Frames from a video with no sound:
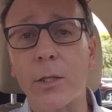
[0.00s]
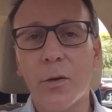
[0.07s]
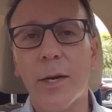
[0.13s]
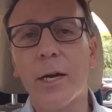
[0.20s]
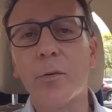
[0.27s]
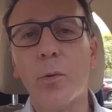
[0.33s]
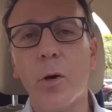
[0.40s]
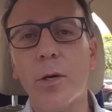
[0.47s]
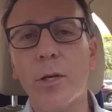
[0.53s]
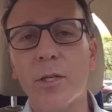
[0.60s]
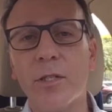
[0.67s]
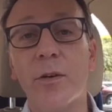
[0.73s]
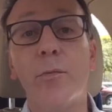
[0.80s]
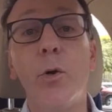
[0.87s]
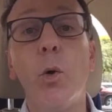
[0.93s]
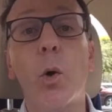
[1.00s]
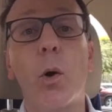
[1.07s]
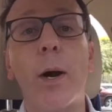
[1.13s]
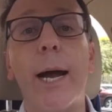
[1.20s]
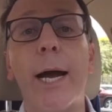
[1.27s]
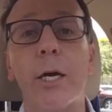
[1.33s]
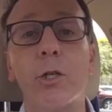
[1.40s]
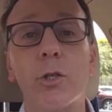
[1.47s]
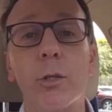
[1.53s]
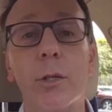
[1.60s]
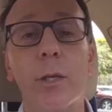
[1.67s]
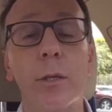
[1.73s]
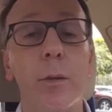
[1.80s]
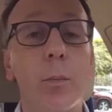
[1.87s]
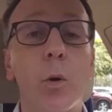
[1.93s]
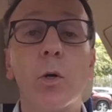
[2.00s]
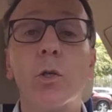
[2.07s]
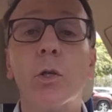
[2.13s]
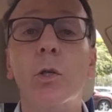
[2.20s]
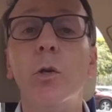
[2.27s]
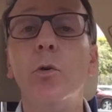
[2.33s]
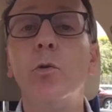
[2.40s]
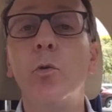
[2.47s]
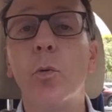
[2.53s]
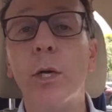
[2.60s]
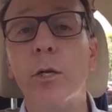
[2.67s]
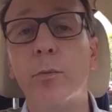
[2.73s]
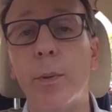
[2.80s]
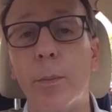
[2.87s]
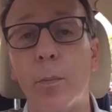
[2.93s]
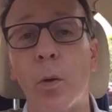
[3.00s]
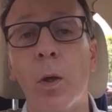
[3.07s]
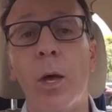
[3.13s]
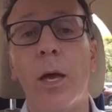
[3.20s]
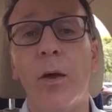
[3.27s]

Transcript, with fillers: So the next part is if you are actually the person who greets people.